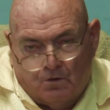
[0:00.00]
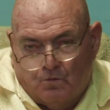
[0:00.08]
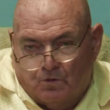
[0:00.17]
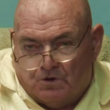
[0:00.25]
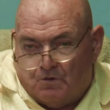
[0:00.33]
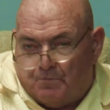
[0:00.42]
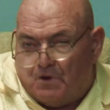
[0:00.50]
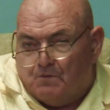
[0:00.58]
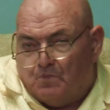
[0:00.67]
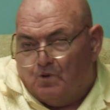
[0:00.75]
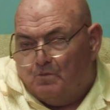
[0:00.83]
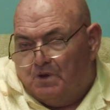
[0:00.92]
When a
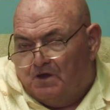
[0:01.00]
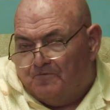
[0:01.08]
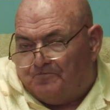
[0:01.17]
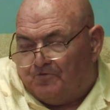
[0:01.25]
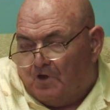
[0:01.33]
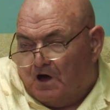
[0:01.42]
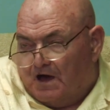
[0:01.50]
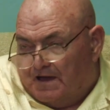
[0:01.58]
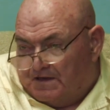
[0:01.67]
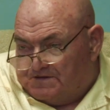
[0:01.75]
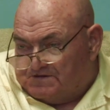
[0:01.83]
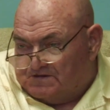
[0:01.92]
bumblebee
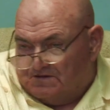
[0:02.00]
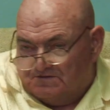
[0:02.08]
flies,